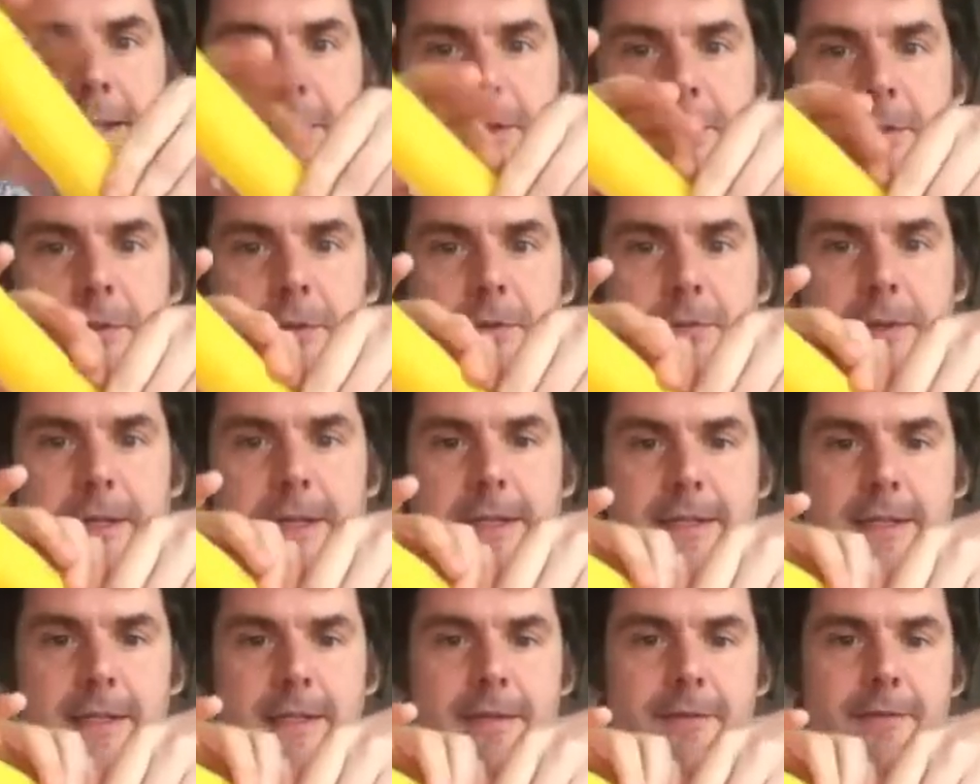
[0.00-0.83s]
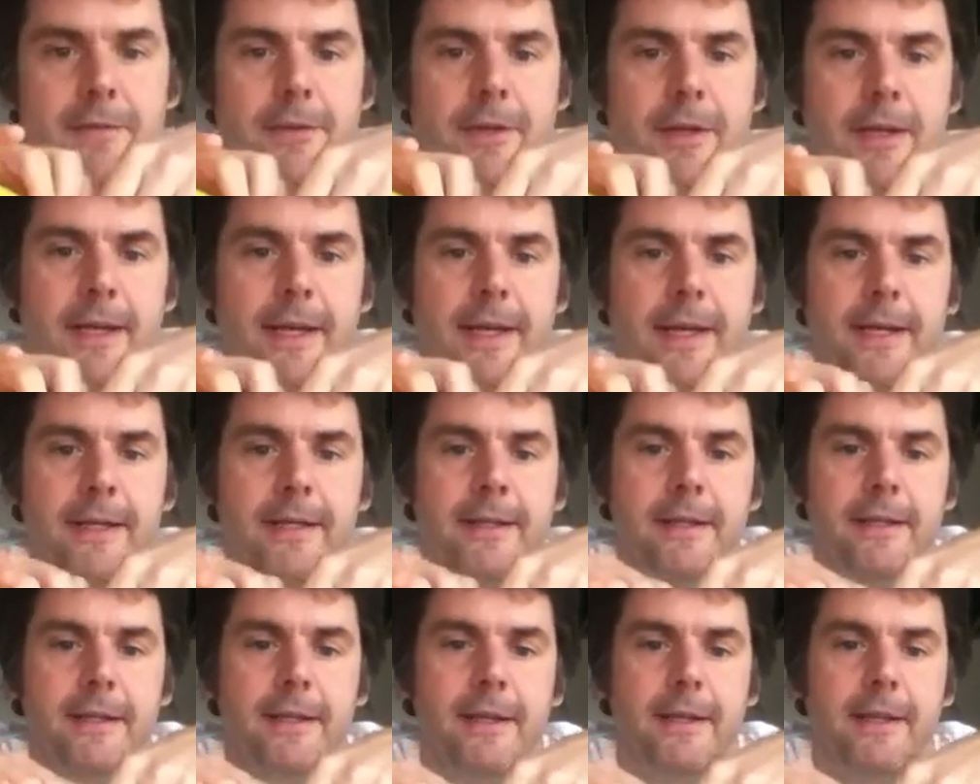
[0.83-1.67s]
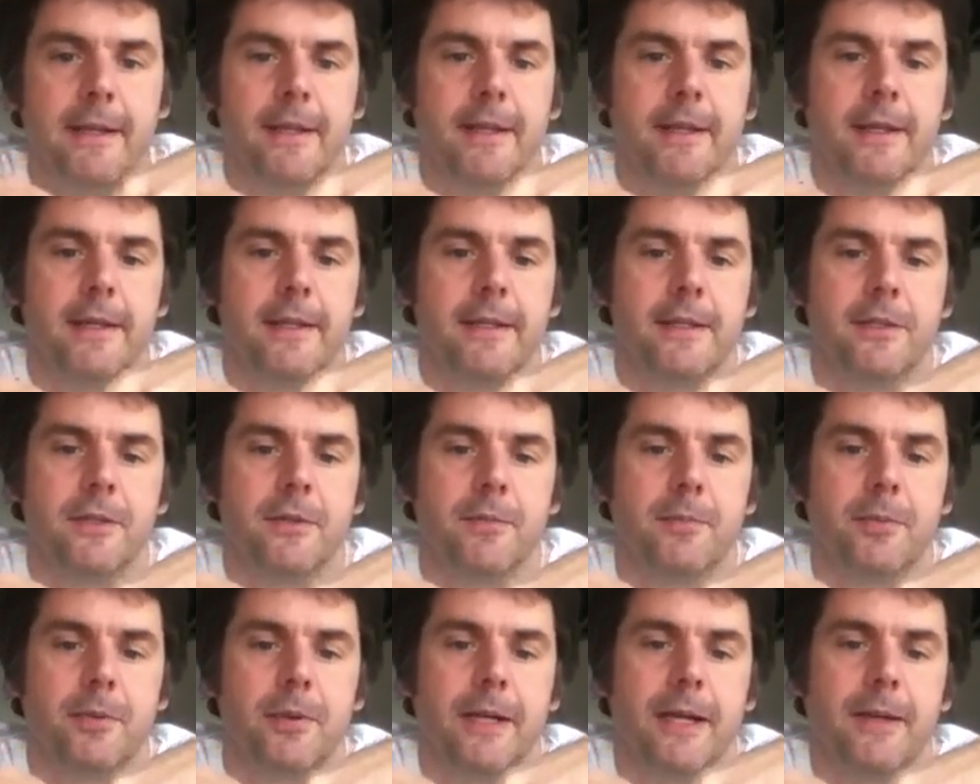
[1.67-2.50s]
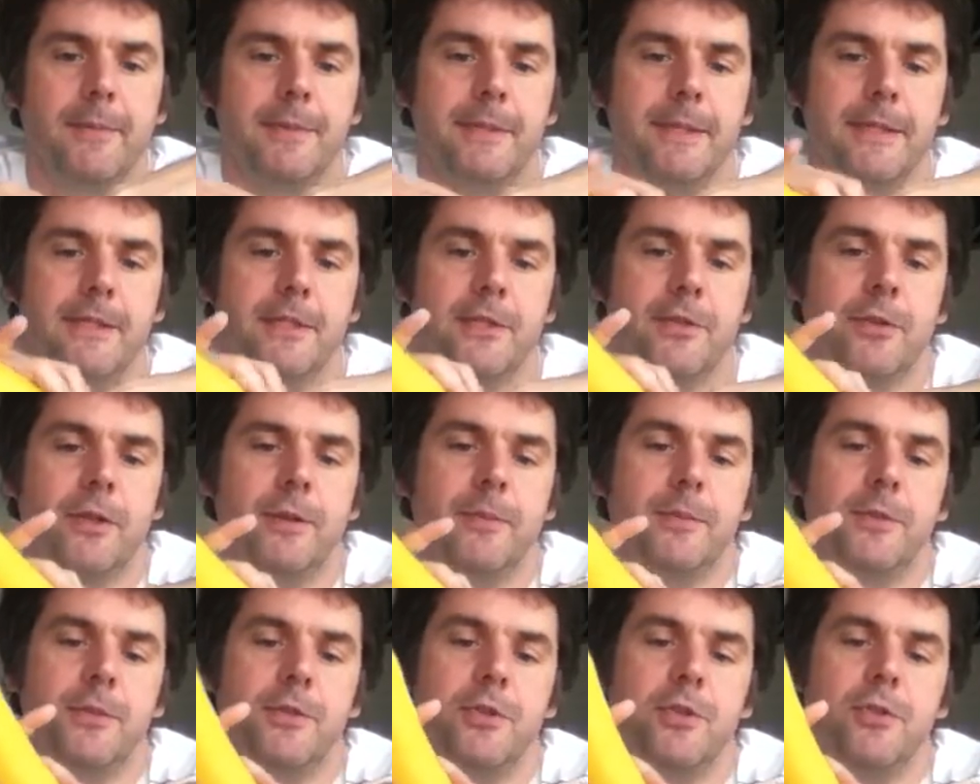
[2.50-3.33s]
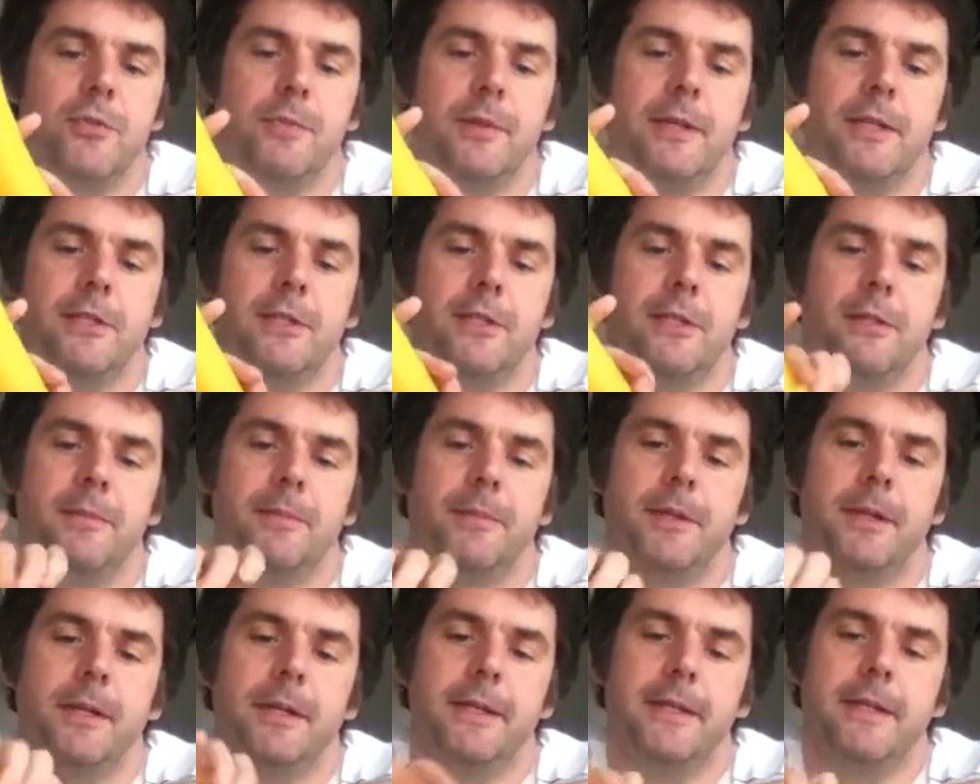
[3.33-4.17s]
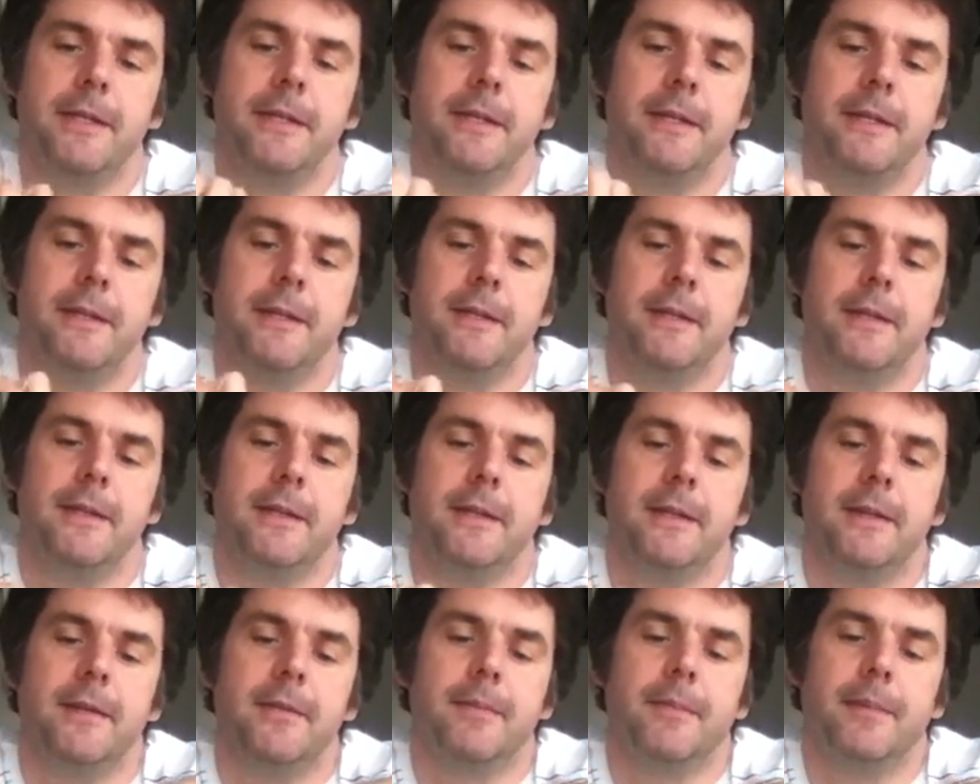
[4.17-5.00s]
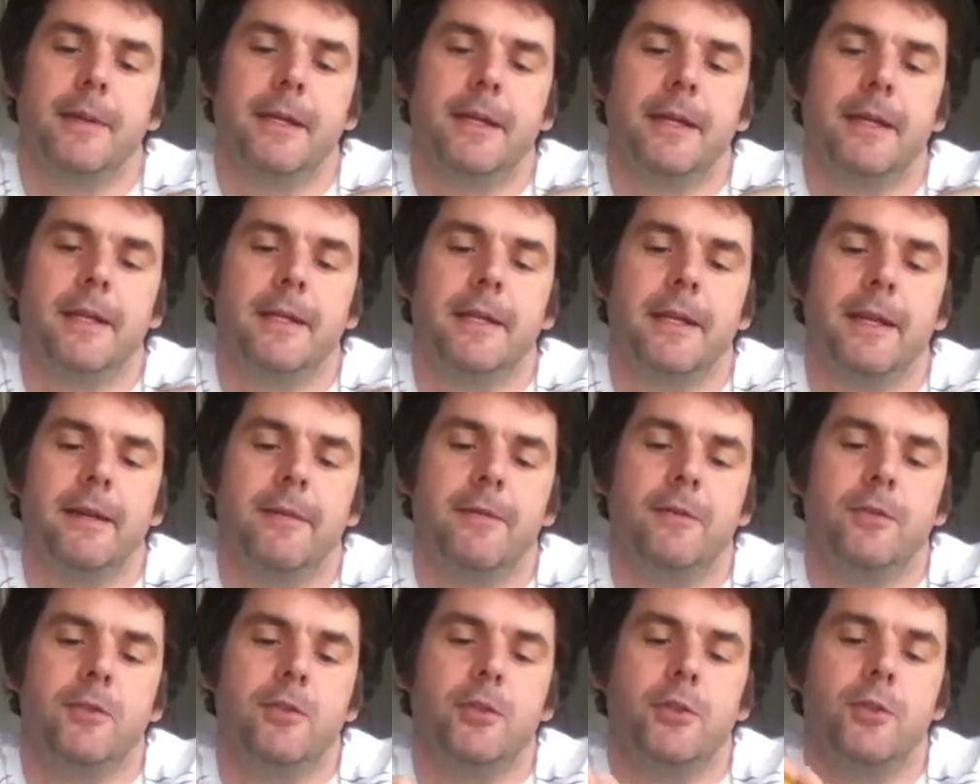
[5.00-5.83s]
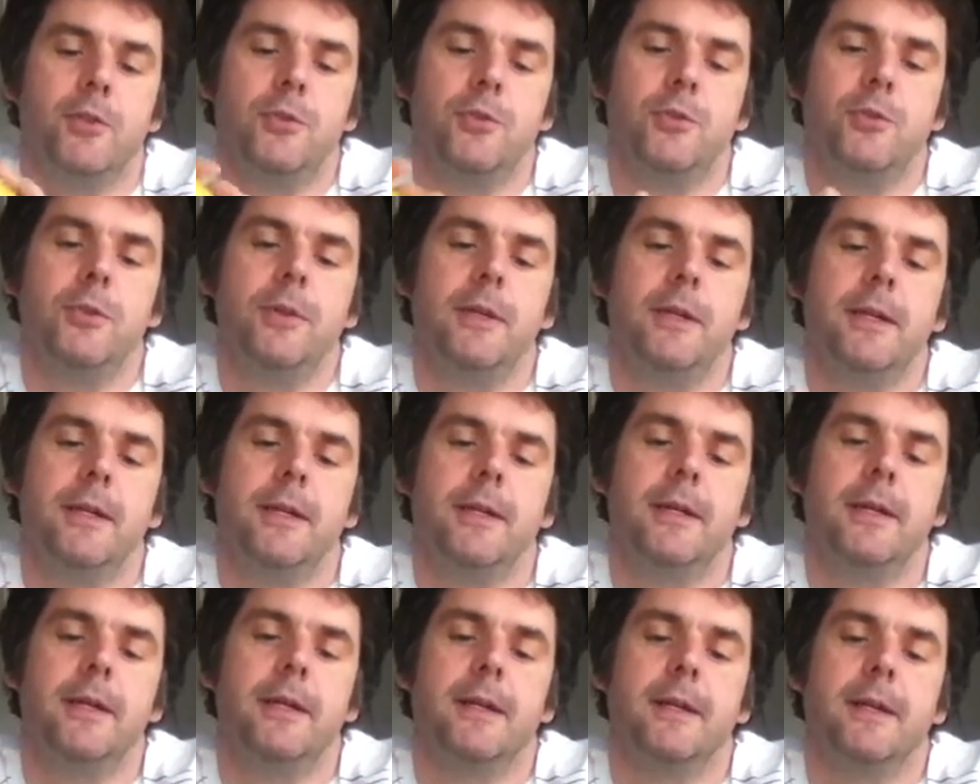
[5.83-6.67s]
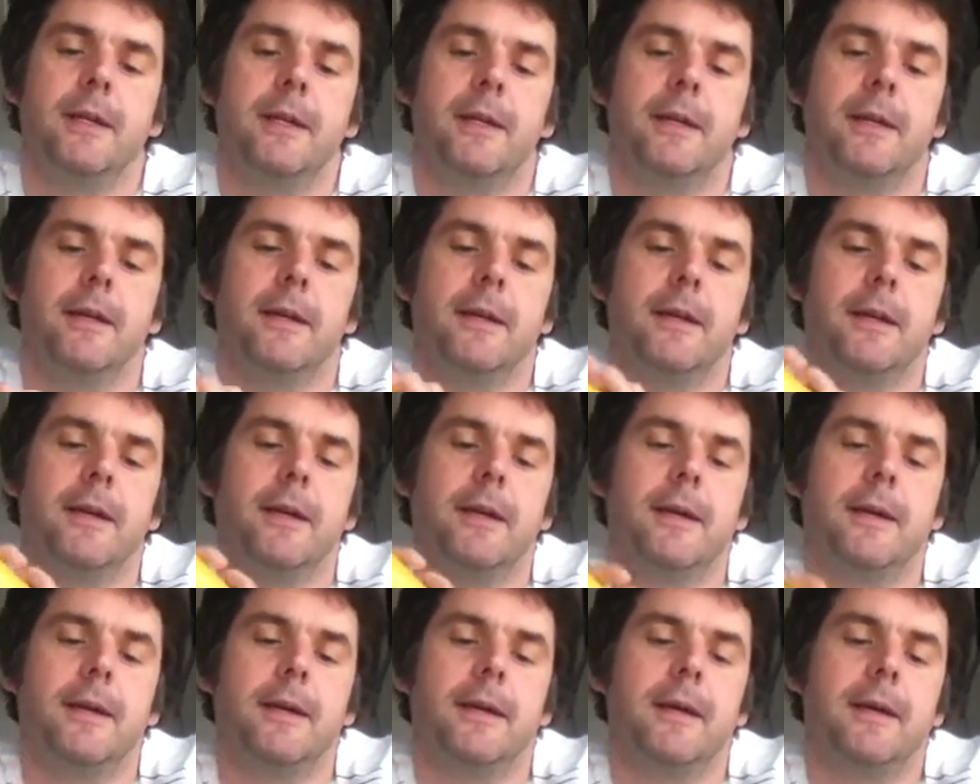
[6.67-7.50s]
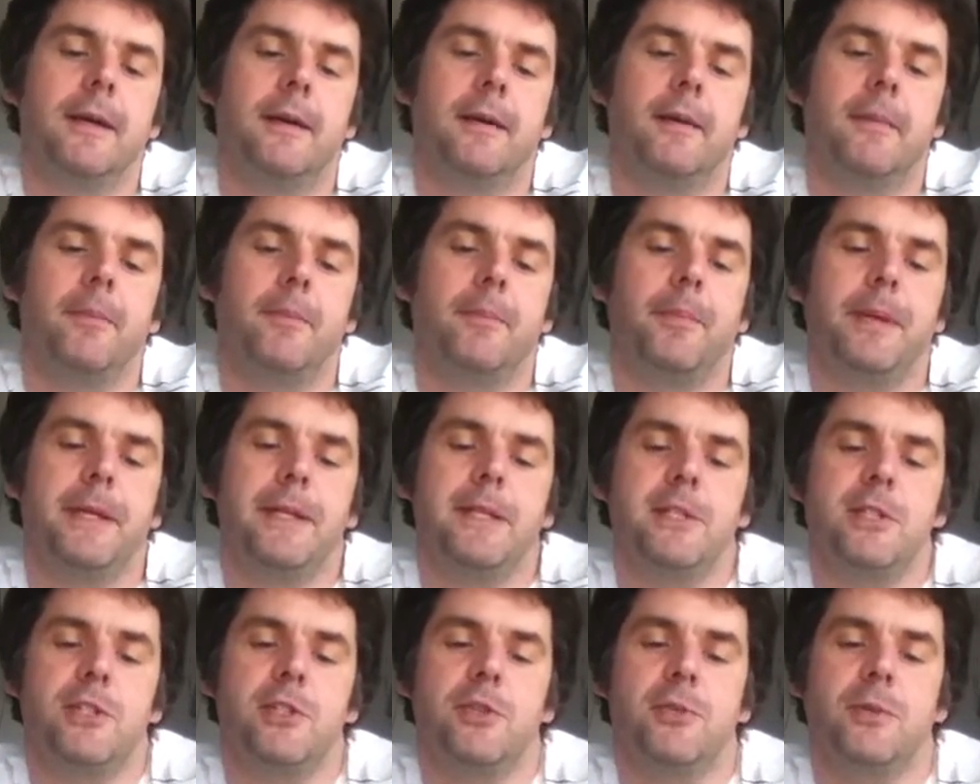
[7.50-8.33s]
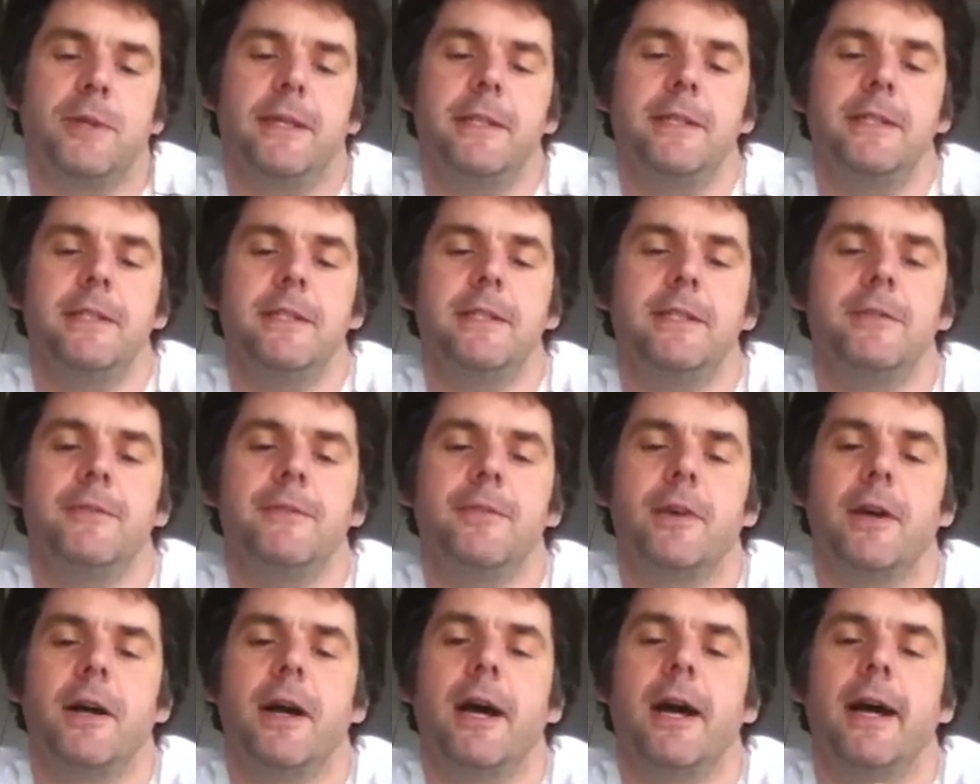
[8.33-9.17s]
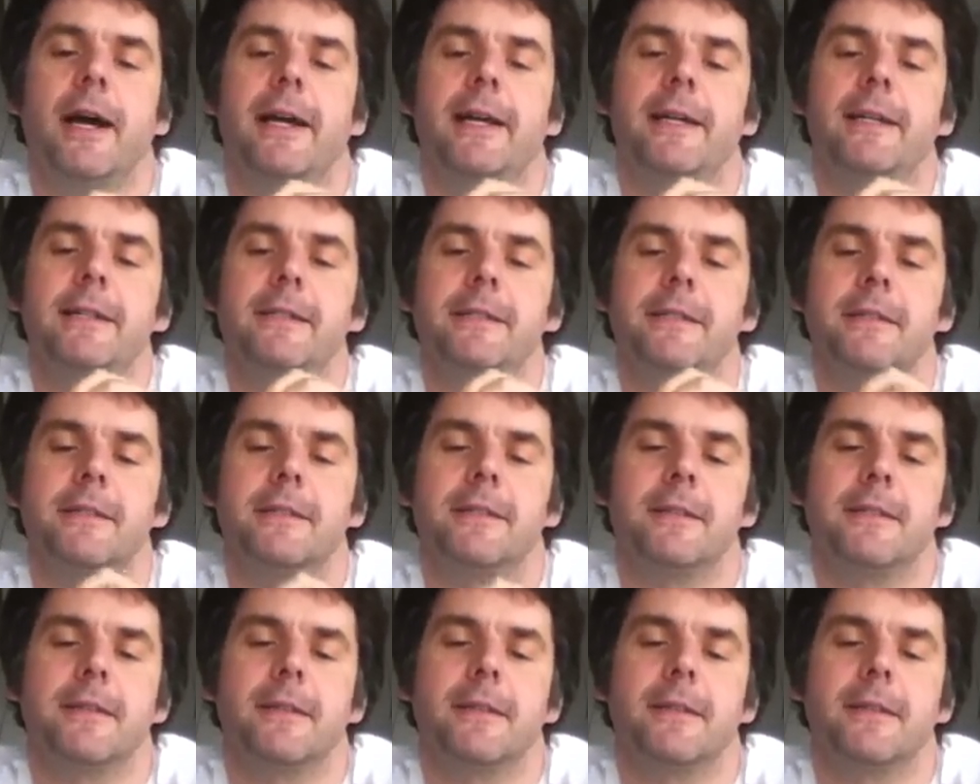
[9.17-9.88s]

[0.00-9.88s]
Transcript: And so the rest is for a head and so perhaps I scrimped too much on the body, but I have two uh, pinch twists for eyes.